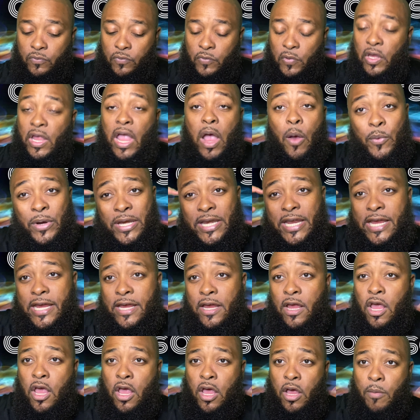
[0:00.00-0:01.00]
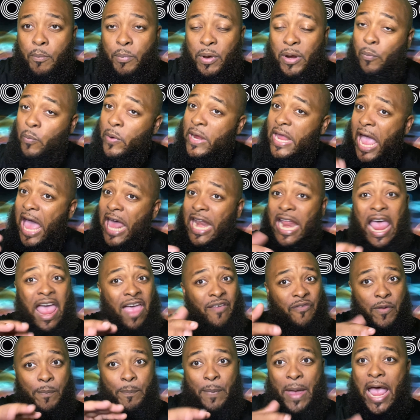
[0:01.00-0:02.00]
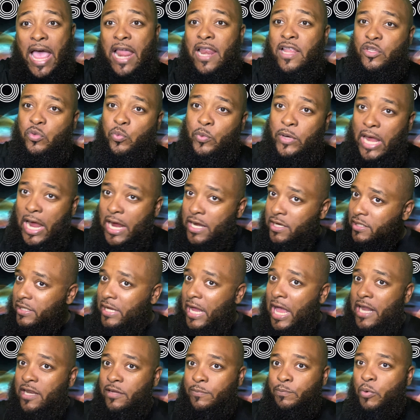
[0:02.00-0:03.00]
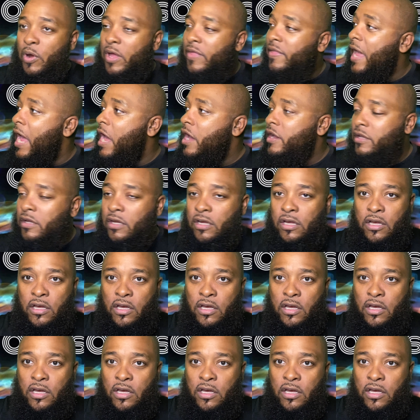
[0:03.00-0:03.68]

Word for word: Now we need, but we got to have it balanced. We can't just have this brother out here.